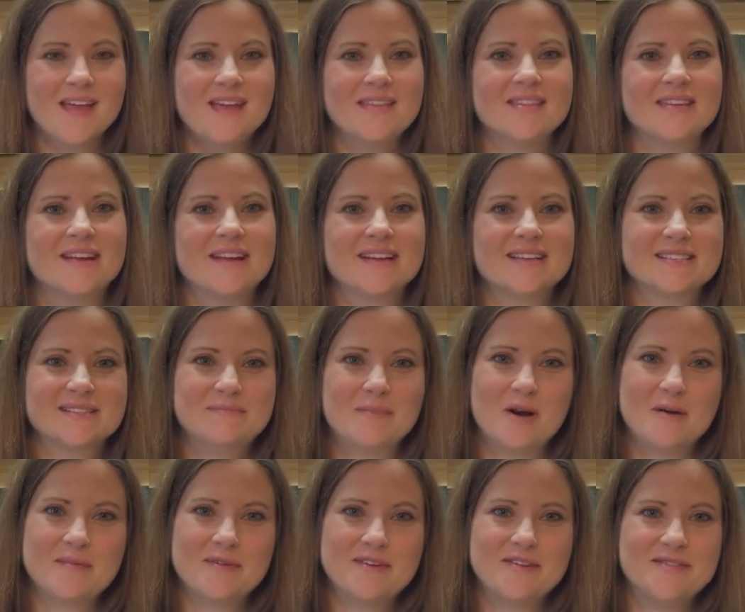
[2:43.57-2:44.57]
The next
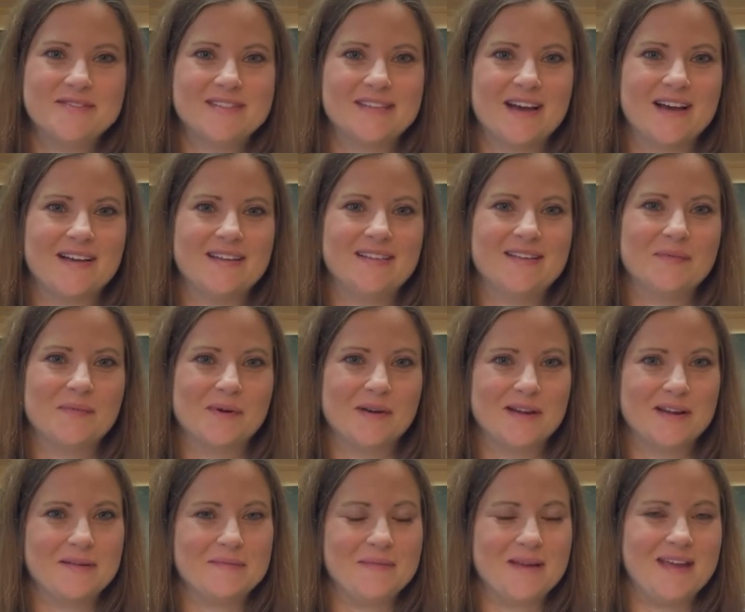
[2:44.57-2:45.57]
barbecue side that we're
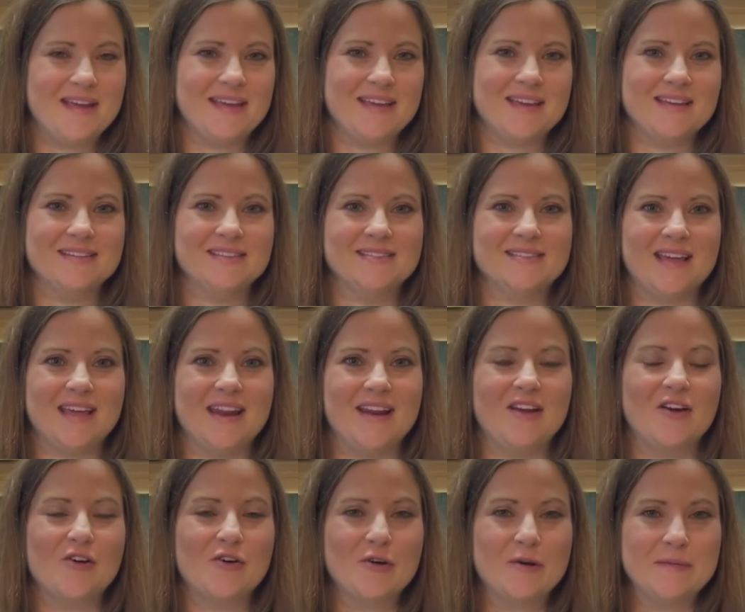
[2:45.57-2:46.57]
gonna make is
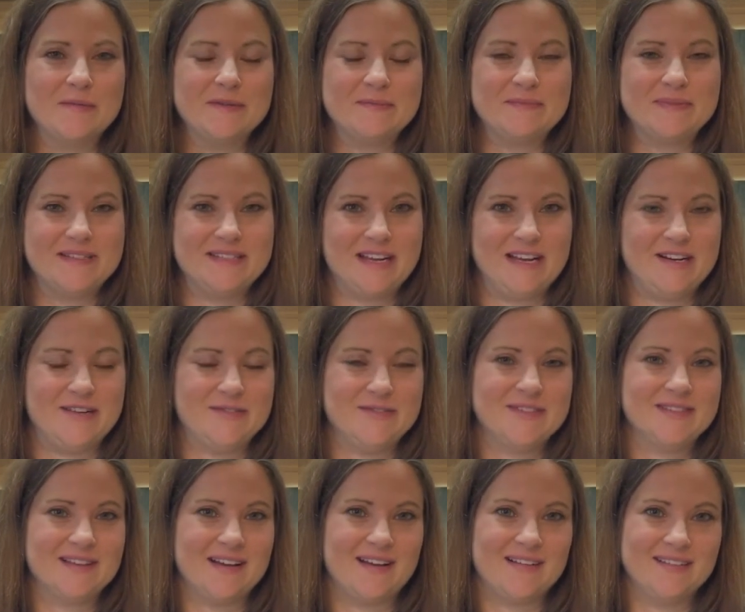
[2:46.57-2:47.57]
an herbed potato
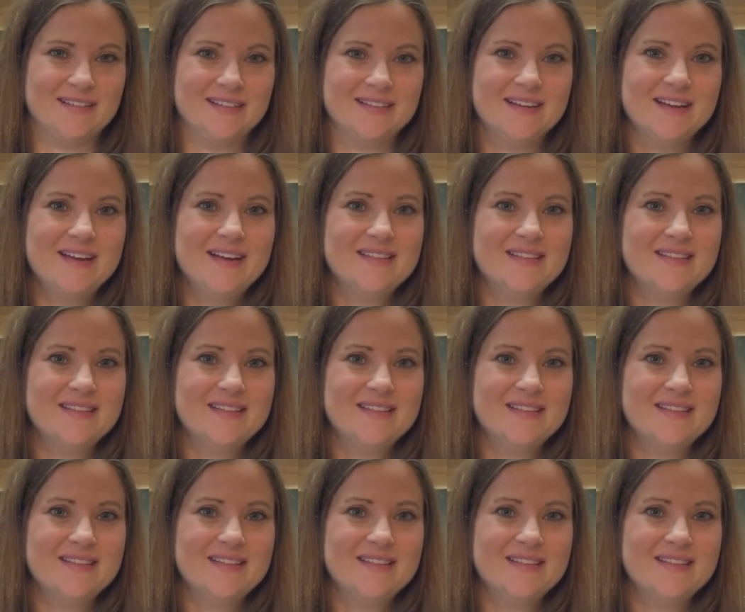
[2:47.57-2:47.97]
salad.